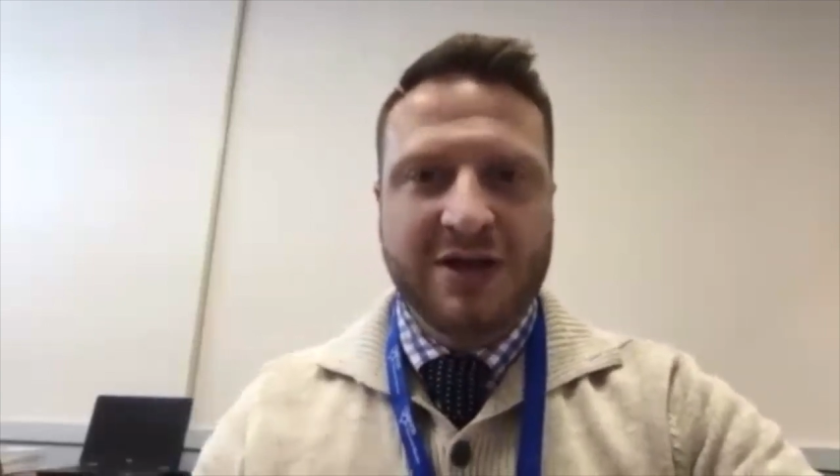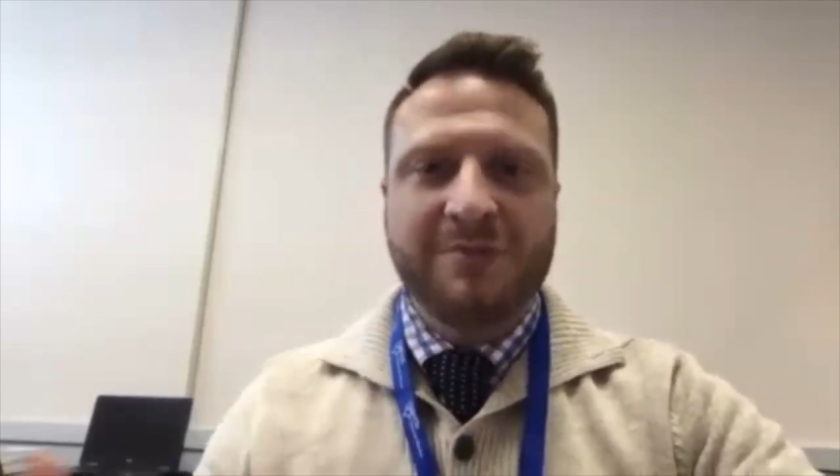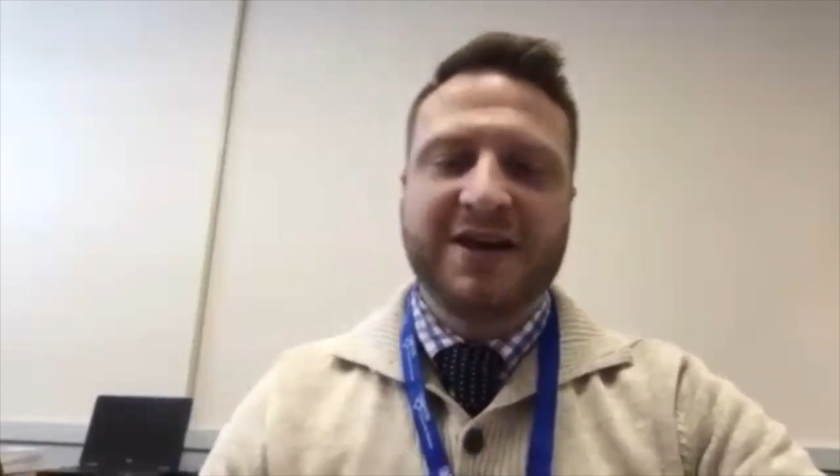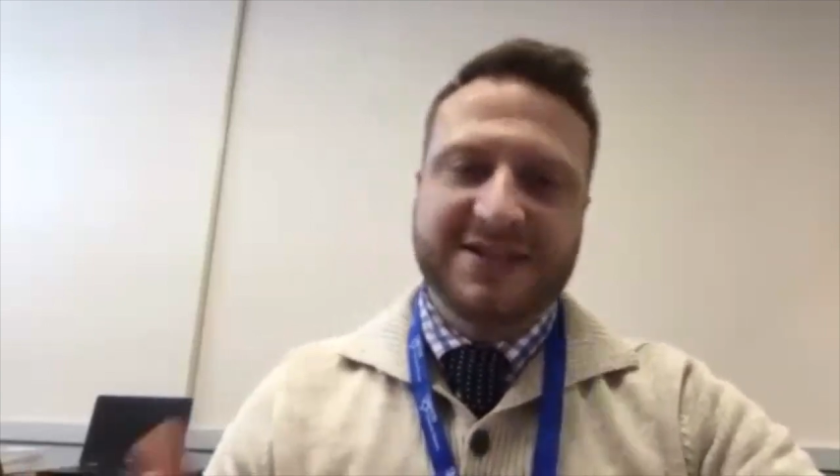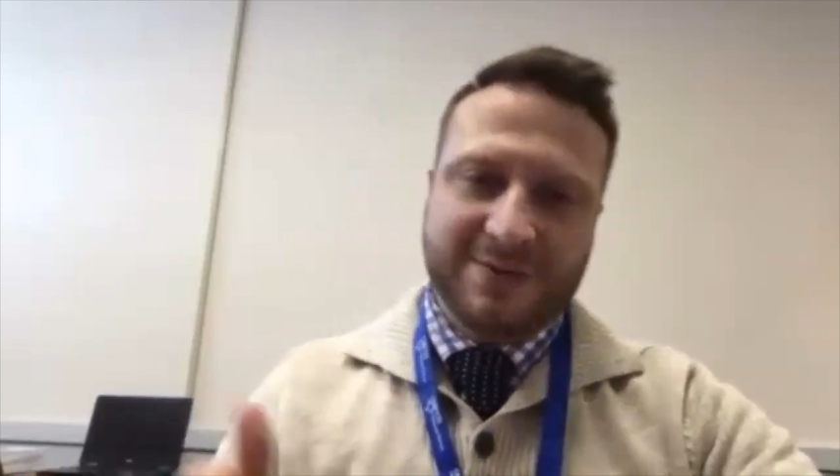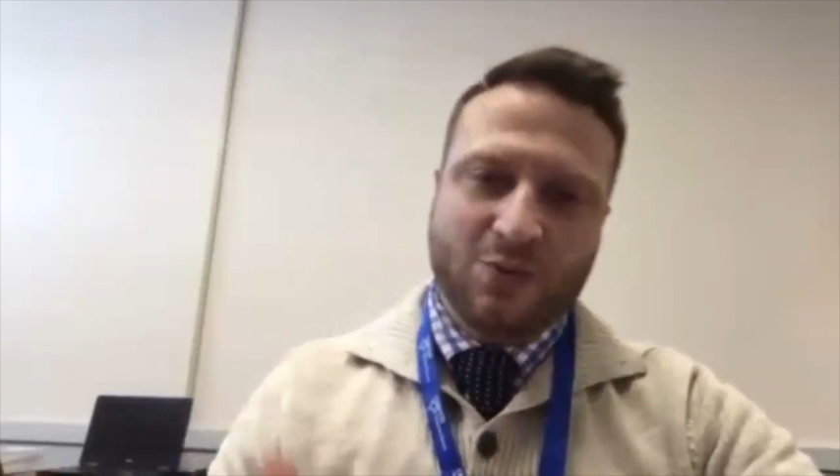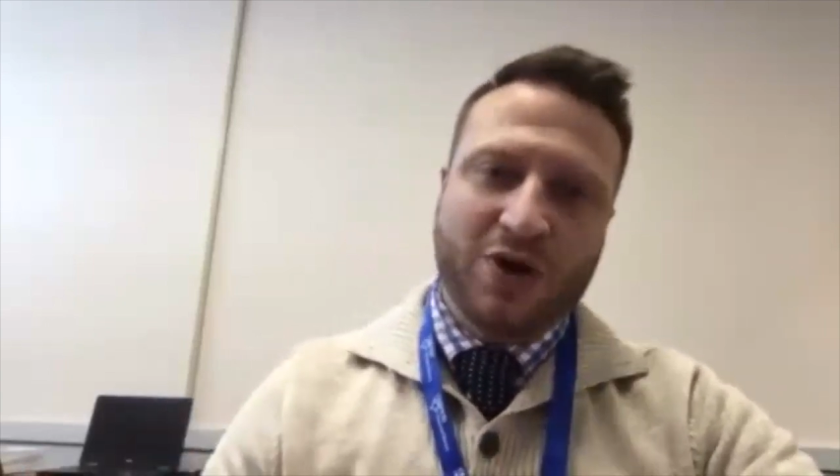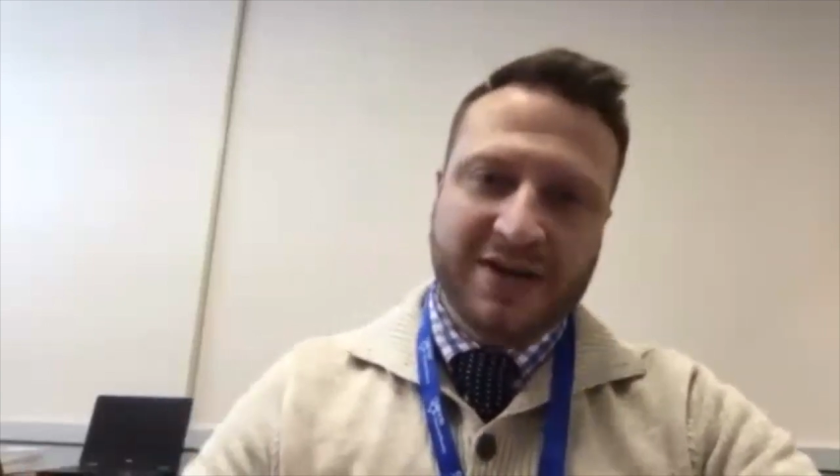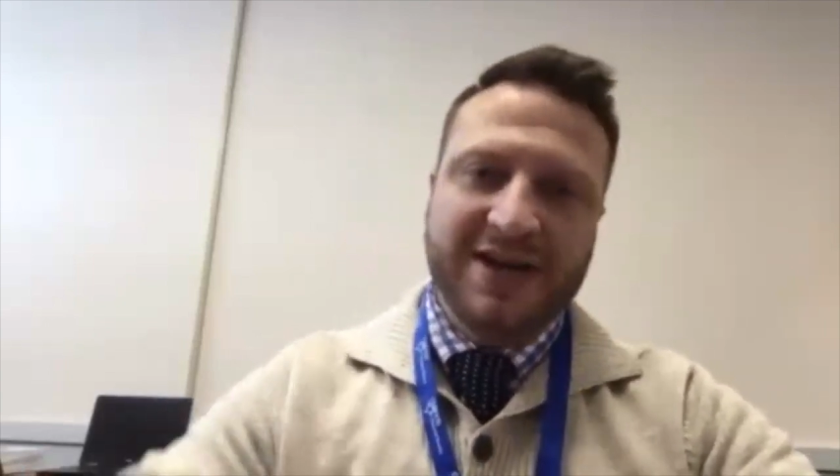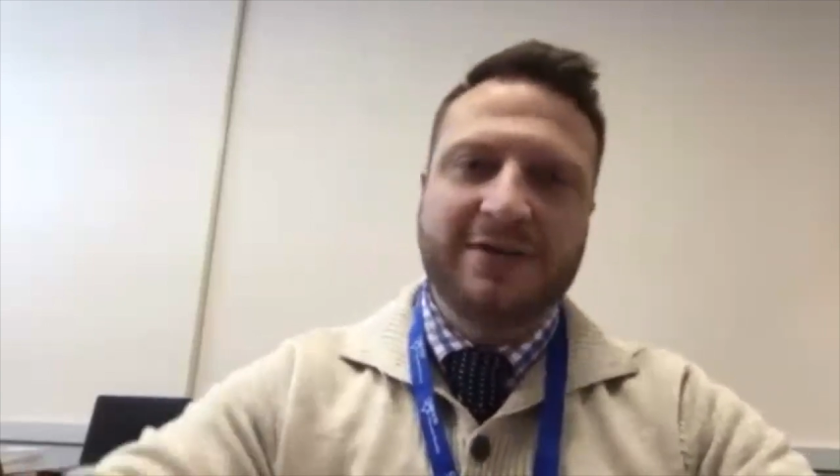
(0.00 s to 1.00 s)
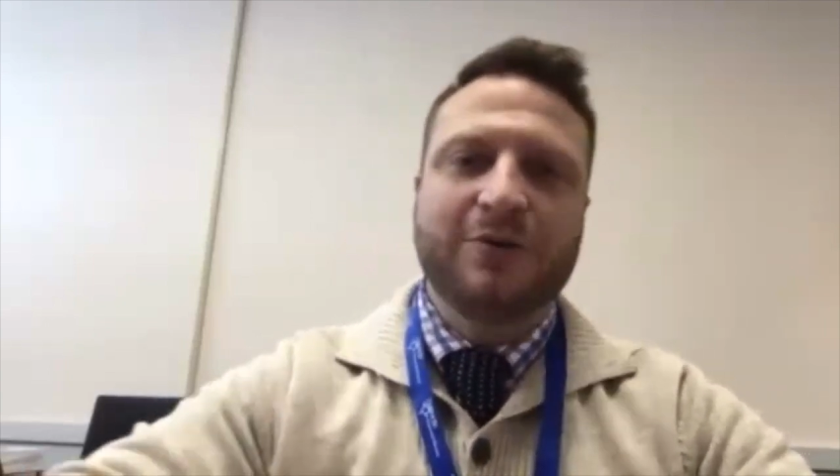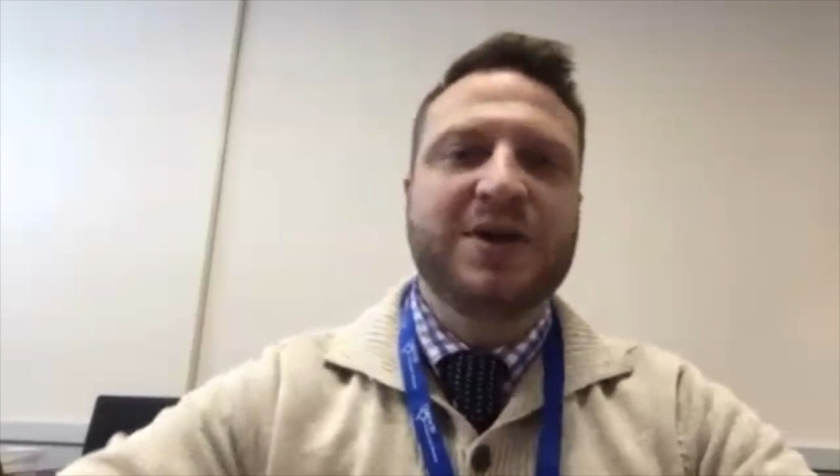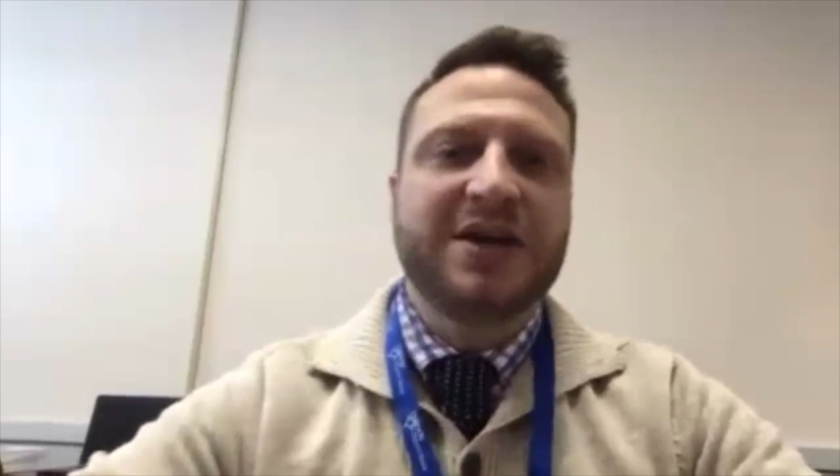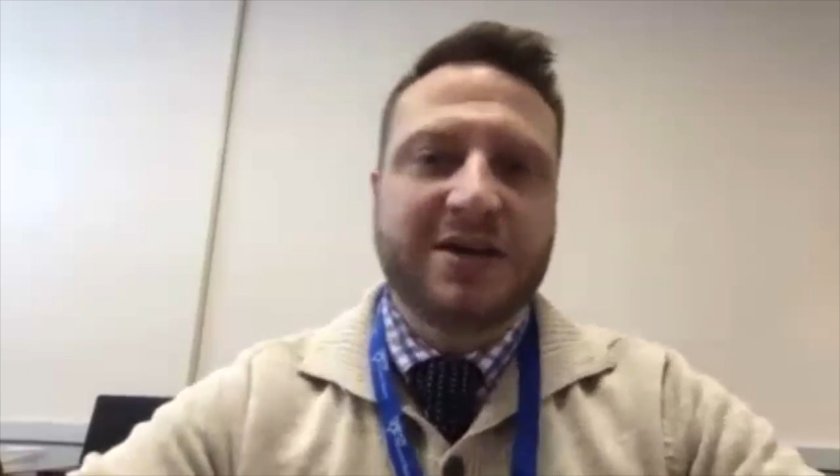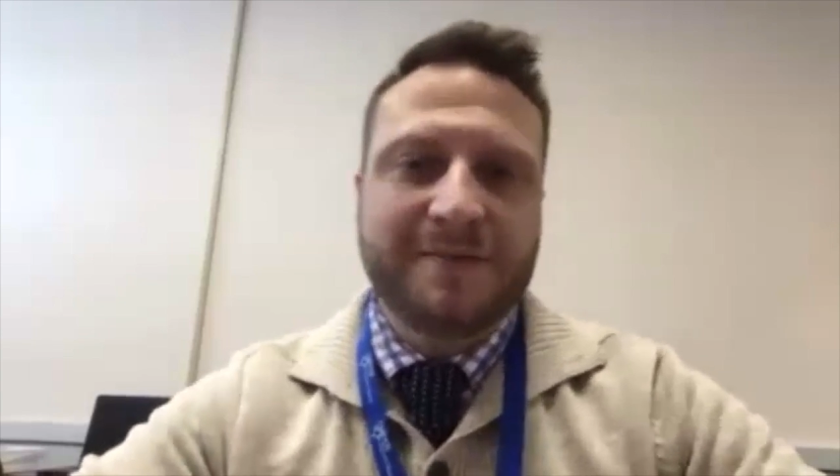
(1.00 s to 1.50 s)
because I'm one day a
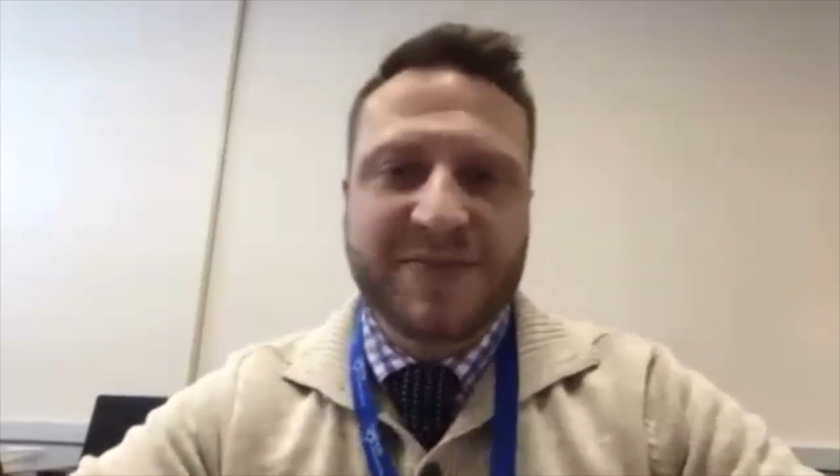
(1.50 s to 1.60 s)
week.